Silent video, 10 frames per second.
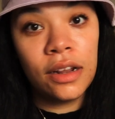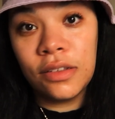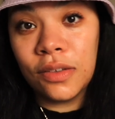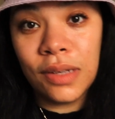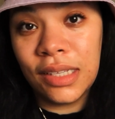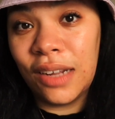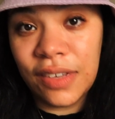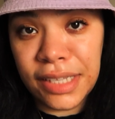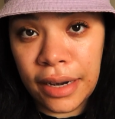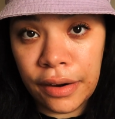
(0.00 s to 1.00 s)
also doesn't have a
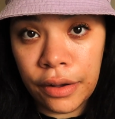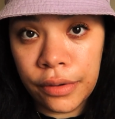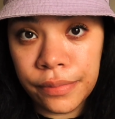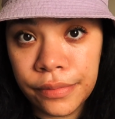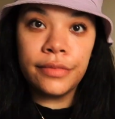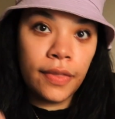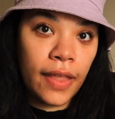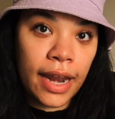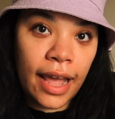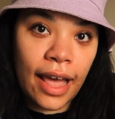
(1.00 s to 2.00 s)
scent at all.
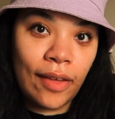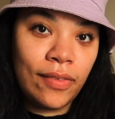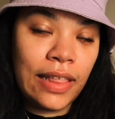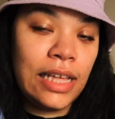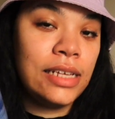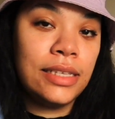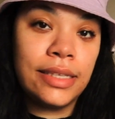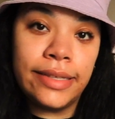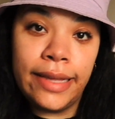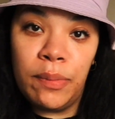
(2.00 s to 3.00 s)
Then I have the
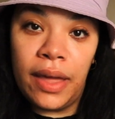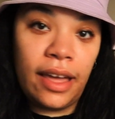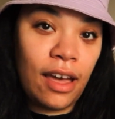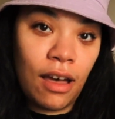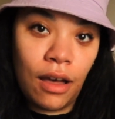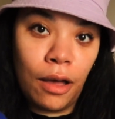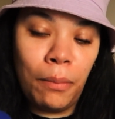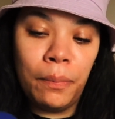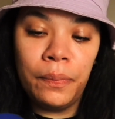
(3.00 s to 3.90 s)
Sleep and Calm,